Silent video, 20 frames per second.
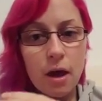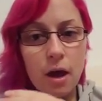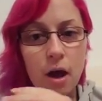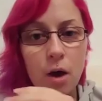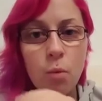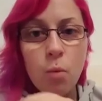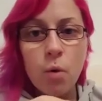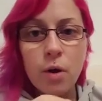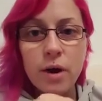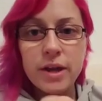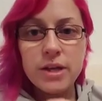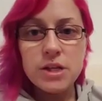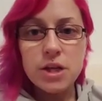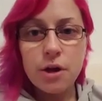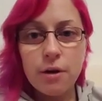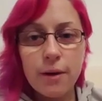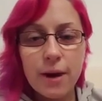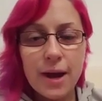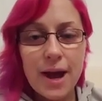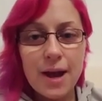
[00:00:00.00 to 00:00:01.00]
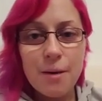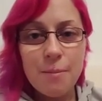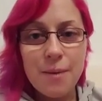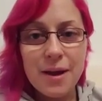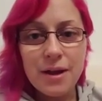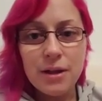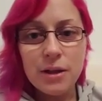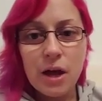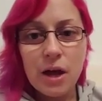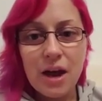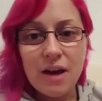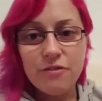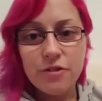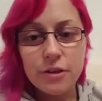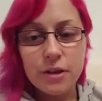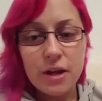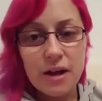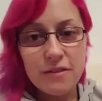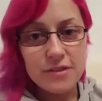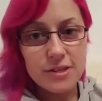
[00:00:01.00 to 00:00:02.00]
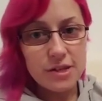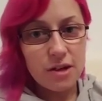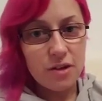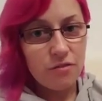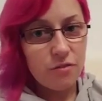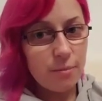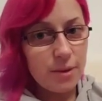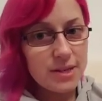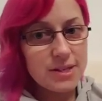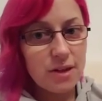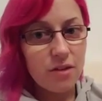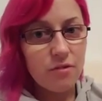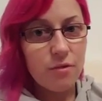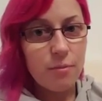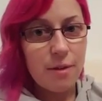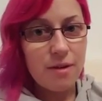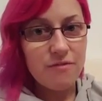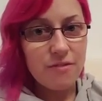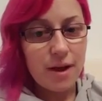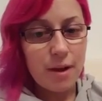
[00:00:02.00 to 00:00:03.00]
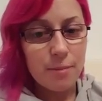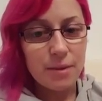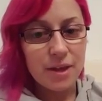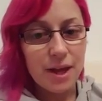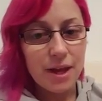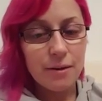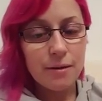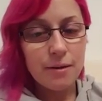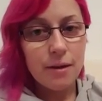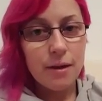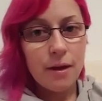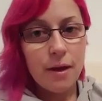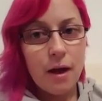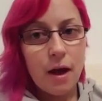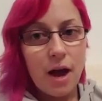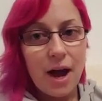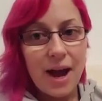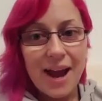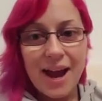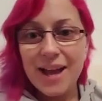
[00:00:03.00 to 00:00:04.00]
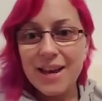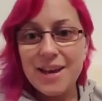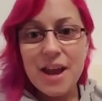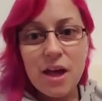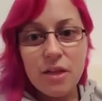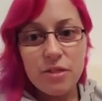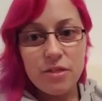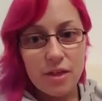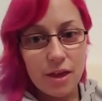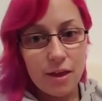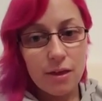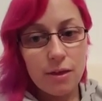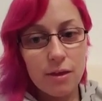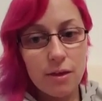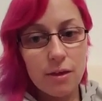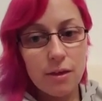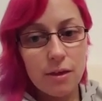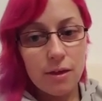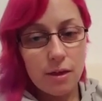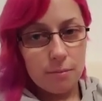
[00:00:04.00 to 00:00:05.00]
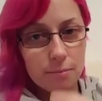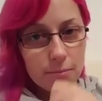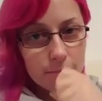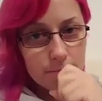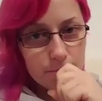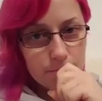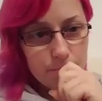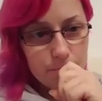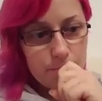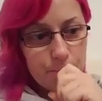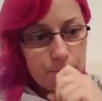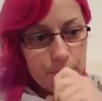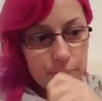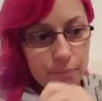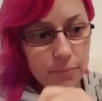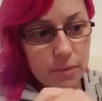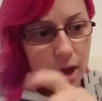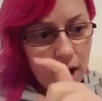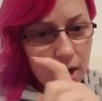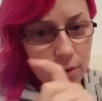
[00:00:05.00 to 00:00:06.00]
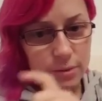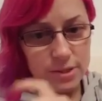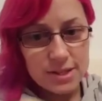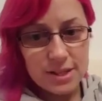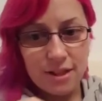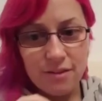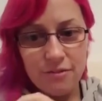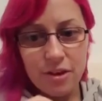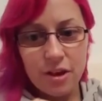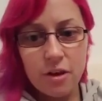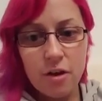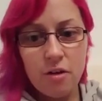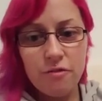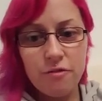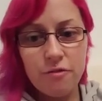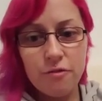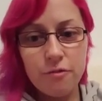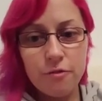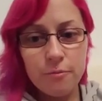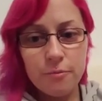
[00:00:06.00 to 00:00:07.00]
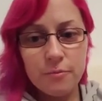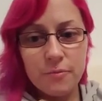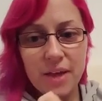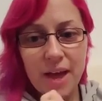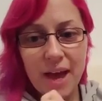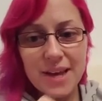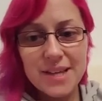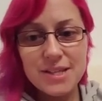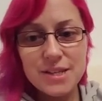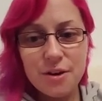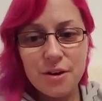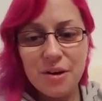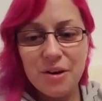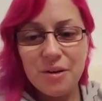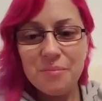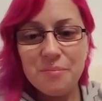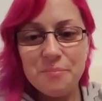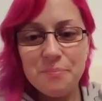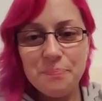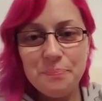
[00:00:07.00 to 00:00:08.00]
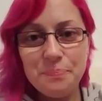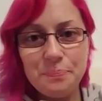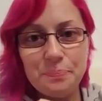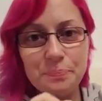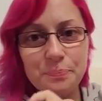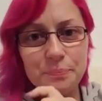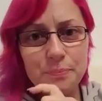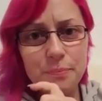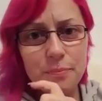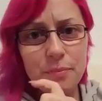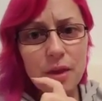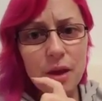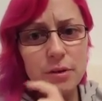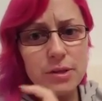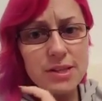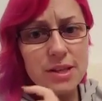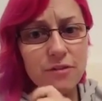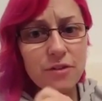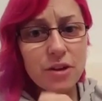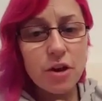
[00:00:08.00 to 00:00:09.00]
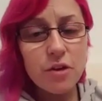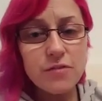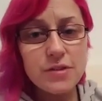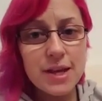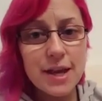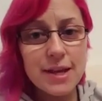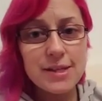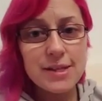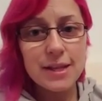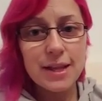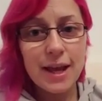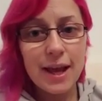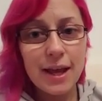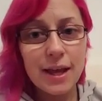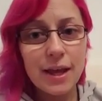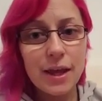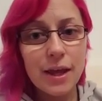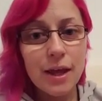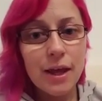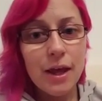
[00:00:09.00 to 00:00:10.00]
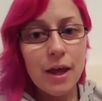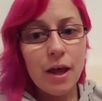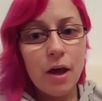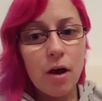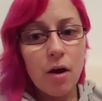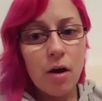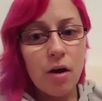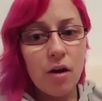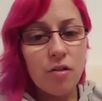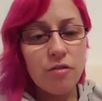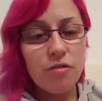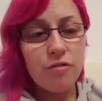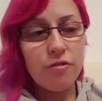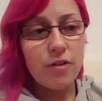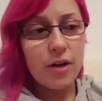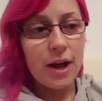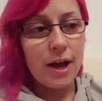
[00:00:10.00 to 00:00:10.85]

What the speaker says: I wanted to create a better life and lifestyle for myself and my family. I had nothing. I was living off, hey Sue, I was living off Centrelink, off